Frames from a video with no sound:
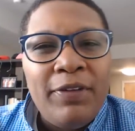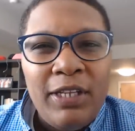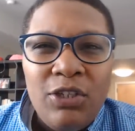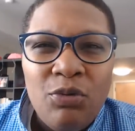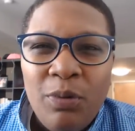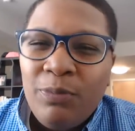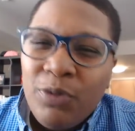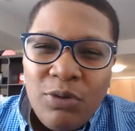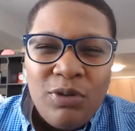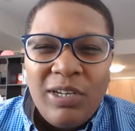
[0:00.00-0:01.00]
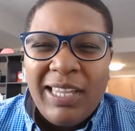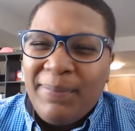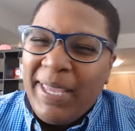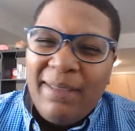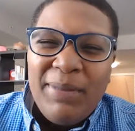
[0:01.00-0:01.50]
feeling you you you're like,
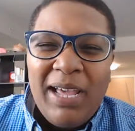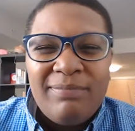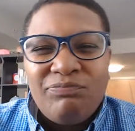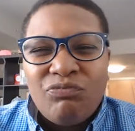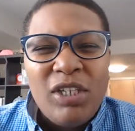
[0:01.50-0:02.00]
man, I'm not,